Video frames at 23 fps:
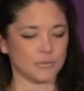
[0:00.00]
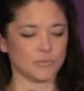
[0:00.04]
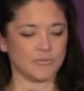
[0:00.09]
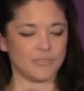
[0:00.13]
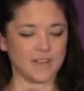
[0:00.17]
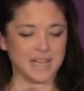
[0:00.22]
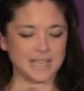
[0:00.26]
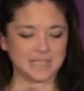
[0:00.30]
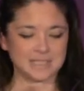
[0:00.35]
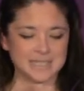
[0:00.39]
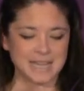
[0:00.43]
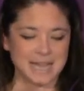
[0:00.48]
from
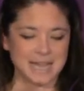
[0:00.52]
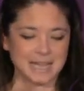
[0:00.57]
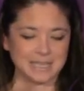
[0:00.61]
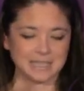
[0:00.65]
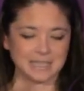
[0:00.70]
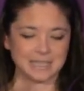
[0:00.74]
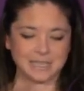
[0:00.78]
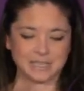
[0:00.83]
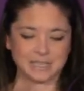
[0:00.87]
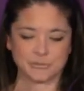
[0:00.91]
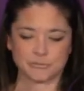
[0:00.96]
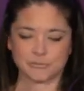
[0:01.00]

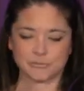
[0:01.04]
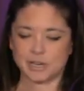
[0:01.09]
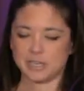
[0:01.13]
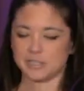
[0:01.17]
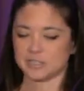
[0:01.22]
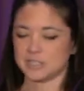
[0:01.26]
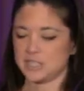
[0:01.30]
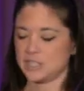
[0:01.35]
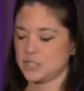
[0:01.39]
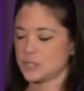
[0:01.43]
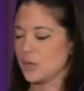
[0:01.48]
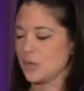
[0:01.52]
vitality to
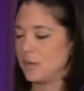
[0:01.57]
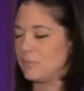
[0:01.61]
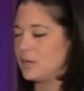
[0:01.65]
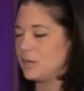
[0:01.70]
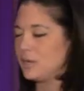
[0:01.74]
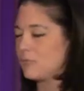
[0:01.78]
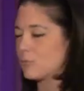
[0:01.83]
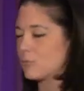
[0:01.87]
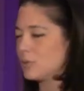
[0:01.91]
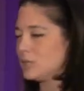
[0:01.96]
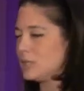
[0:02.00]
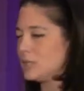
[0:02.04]
frailty. So I'm going
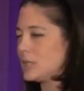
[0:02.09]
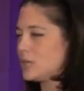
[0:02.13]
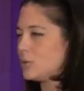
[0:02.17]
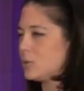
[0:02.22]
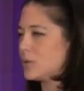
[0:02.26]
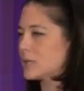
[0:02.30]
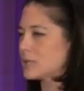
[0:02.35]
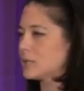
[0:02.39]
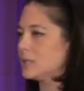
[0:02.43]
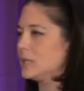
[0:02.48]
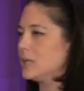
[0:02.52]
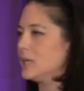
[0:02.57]
to really
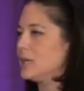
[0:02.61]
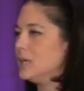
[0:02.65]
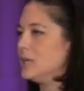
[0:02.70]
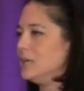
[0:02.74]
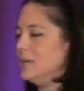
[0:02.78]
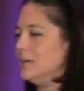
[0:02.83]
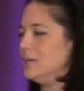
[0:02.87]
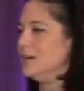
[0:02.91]
quickly,